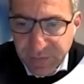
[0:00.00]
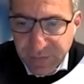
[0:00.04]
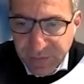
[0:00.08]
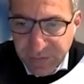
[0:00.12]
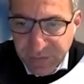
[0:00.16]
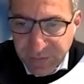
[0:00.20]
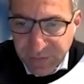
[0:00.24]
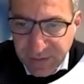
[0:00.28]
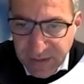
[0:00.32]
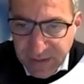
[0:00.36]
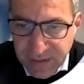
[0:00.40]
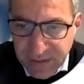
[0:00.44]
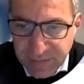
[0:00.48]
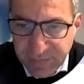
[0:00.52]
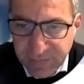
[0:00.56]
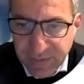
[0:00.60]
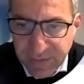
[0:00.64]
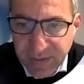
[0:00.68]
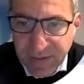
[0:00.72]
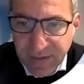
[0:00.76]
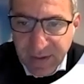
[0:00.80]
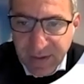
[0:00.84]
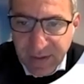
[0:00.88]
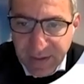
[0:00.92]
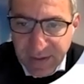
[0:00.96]

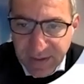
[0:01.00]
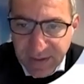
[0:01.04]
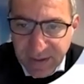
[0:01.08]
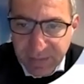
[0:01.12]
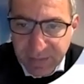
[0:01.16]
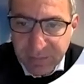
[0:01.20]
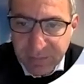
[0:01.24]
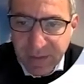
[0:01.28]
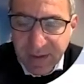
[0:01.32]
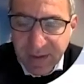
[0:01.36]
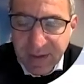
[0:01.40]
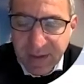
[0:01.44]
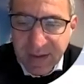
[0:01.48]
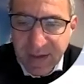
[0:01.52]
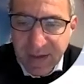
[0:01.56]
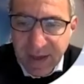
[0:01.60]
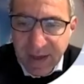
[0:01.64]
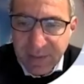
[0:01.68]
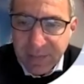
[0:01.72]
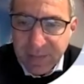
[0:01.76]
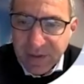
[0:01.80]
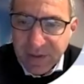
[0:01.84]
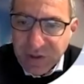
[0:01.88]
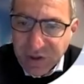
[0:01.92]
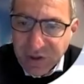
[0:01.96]
given again by
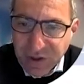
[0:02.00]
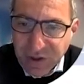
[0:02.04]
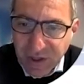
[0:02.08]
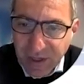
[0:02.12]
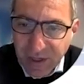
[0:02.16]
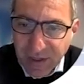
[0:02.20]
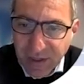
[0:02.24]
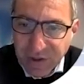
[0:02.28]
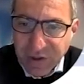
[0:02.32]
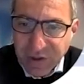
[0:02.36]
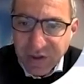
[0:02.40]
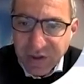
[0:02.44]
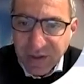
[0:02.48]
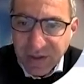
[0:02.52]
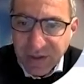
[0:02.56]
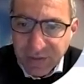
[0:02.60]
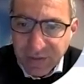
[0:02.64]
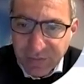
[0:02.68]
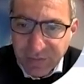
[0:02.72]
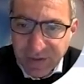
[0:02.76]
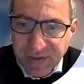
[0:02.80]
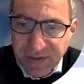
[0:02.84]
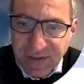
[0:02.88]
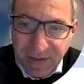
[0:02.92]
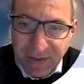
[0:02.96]
climate change,
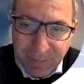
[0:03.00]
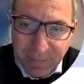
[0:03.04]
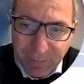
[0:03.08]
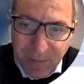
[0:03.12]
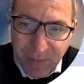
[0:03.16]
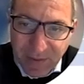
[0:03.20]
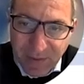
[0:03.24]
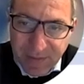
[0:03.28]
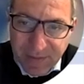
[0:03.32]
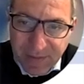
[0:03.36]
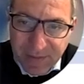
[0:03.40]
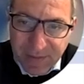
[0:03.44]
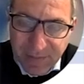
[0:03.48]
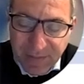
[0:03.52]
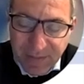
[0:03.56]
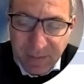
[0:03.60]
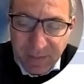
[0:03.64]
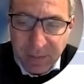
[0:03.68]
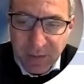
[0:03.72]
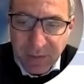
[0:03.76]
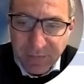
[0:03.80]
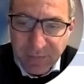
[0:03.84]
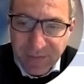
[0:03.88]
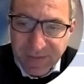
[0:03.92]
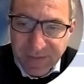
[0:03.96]
increased impacts, the
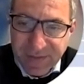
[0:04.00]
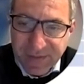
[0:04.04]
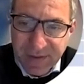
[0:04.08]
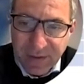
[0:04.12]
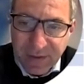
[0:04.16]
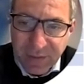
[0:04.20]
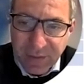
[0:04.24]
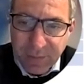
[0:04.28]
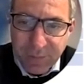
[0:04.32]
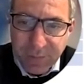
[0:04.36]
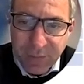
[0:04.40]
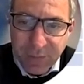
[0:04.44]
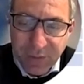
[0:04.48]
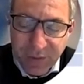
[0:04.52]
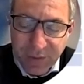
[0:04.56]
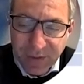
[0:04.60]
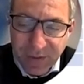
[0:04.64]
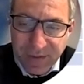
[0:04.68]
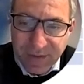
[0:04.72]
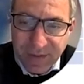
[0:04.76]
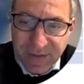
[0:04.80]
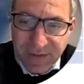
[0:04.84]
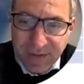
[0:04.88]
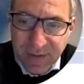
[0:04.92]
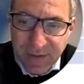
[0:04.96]
biophysical
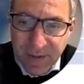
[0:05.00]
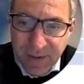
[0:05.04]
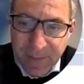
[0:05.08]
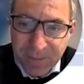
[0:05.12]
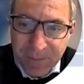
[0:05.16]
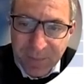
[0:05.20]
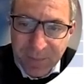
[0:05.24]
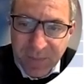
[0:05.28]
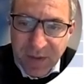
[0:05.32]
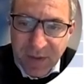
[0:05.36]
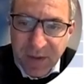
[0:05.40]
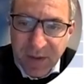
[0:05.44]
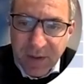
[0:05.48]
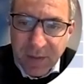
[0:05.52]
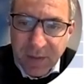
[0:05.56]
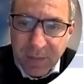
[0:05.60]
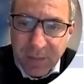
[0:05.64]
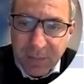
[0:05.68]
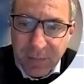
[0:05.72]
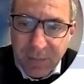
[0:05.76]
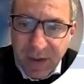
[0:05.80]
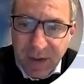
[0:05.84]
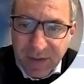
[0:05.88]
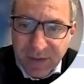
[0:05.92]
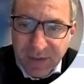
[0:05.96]
components,
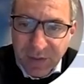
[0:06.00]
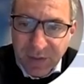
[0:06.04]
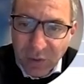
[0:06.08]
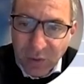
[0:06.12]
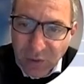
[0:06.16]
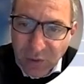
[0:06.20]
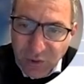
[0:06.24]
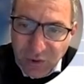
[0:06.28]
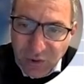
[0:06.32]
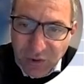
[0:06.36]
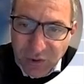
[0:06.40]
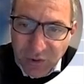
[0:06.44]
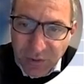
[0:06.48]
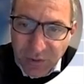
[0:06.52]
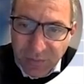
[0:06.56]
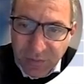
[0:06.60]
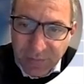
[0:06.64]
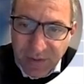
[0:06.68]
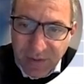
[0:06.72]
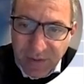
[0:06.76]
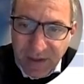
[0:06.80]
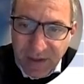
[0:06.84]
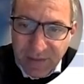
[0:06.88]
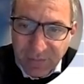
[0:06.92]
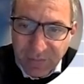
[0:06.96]
but also,
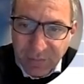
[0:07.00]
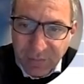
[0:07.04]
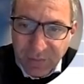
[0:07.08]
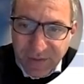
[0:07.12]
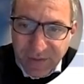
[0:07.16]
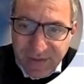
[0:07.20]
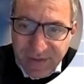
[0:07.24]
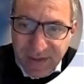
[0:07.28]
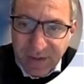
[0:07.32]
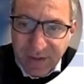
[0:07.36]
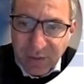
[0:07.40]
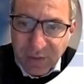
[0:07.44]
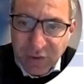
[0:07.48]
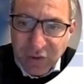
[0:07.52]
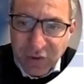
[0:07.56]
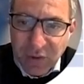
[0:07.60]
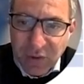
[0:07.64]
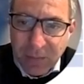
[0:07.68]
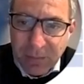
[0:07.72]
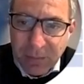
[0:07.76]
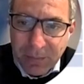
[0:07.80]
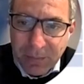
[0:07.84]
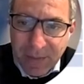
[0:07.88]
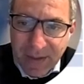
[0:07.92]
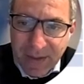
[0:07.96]
I would say also
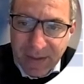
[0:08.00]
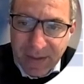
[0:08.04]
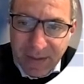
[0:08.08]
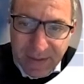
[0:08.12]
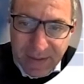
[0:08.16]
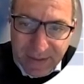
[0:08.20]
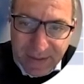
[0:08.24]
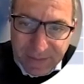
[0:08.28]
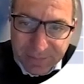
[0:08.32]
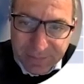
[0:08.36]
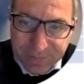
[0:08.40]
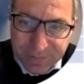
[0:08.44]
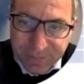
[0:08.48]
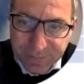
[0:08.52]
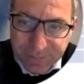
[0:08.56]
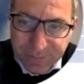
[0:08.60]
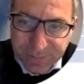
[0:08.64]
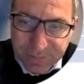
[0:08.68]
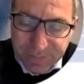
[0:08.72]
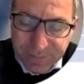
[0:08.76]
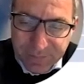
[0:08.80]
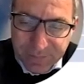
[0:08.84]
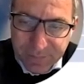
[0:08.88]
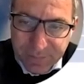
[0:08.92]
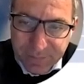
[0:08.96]
mainly
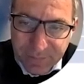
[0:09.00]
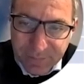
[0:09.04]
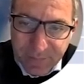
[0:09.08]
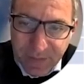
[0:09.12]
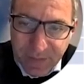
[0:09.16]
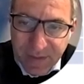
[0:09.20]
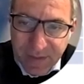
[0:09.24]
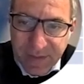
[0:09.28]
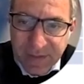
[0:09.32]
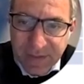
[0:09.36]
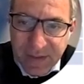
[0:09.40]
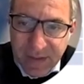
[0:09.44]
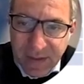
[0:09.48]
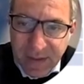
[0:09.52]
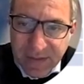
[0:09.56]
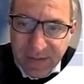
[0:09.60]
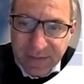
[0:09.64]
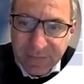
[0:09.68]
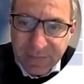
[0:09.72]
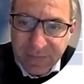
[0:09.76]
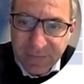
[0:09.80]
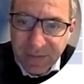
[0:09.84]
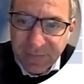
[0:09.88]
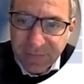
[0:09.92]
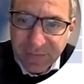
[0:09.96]
in the last
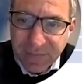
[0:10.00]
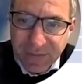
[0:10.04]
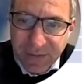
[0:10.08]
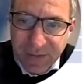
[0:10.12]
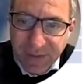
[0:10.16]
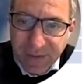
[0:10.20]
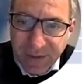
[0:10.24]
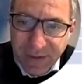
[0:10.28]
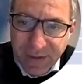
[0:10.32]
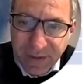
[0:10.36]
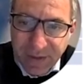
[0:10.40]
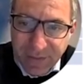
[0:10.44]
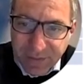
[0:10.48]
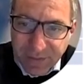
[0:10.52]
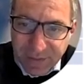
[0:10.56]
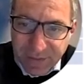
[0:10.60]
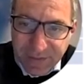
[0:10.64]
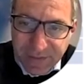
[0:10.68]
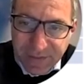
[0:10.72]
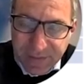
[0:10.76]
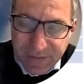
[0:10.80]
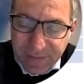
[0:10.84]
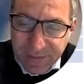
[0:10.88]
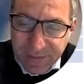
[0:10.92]
50 years,